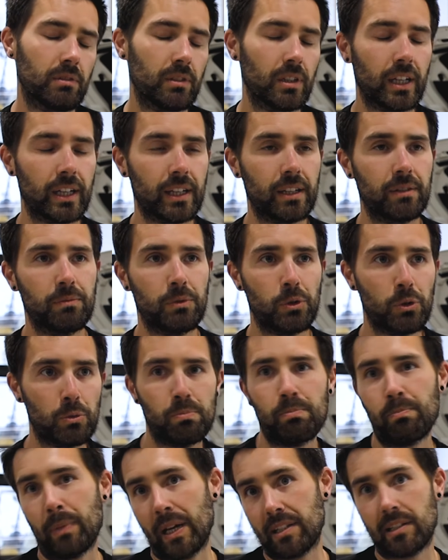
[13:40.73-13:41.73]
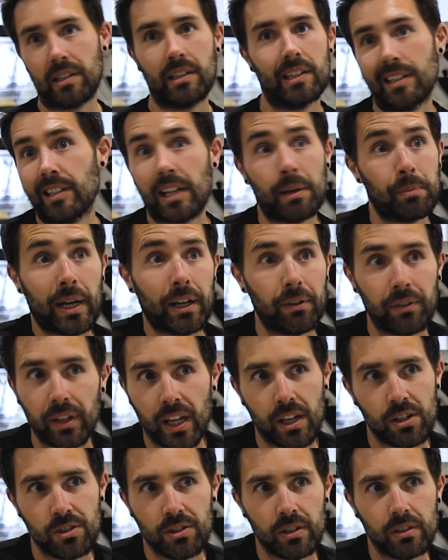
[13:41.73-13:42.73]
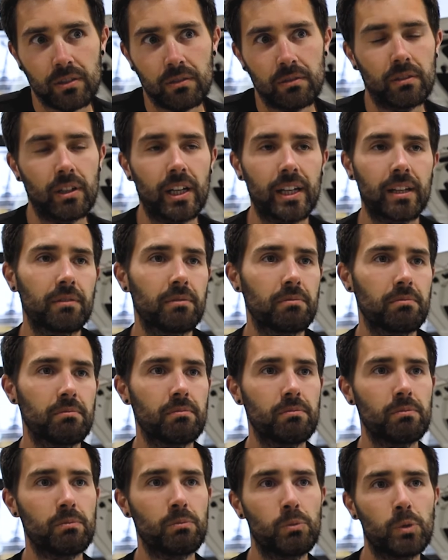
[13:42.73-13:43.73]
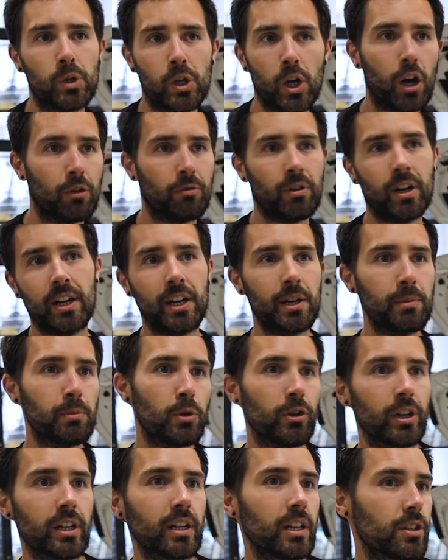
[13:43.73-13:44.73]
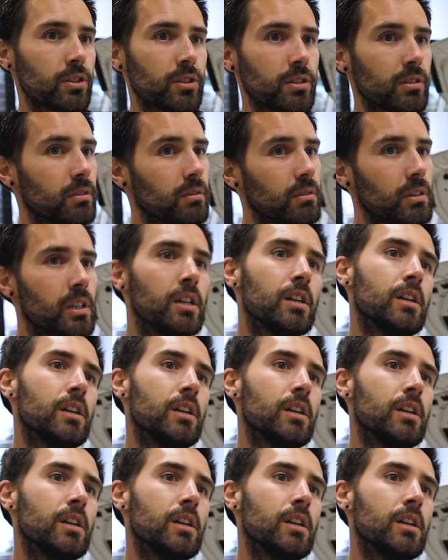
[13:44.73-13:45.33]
Like you basically tap out the engine. Like you can't run any more ignition.